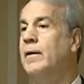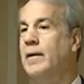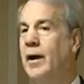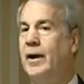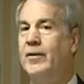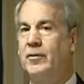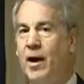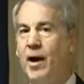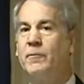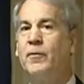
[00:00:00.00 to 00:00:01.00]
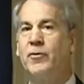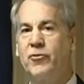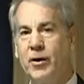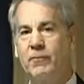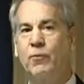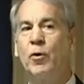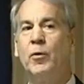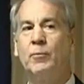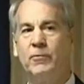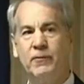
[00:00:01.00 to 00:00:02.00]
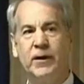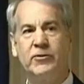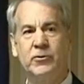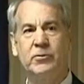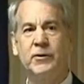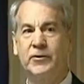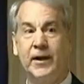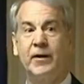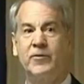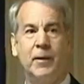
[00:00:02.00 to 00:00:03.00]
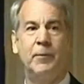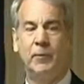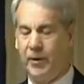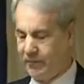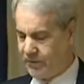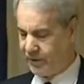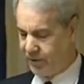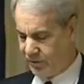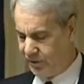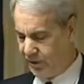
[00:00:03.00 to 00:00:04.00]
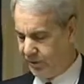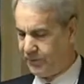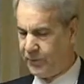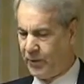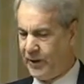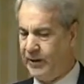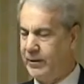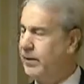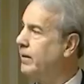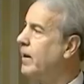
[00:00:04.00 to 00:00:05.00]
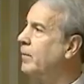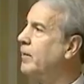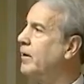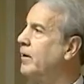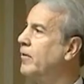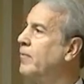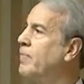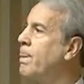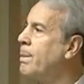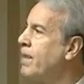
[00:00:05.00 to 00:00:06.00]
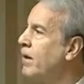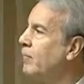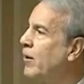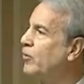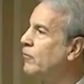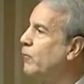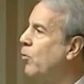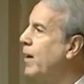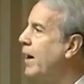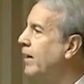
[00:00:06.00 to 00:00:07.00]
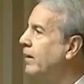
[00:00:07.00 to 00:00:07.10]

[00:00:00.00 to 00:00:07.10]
it's time for a straightforward professional. Just get a separate one if necessary. They're free, not a big deal. Special formatting,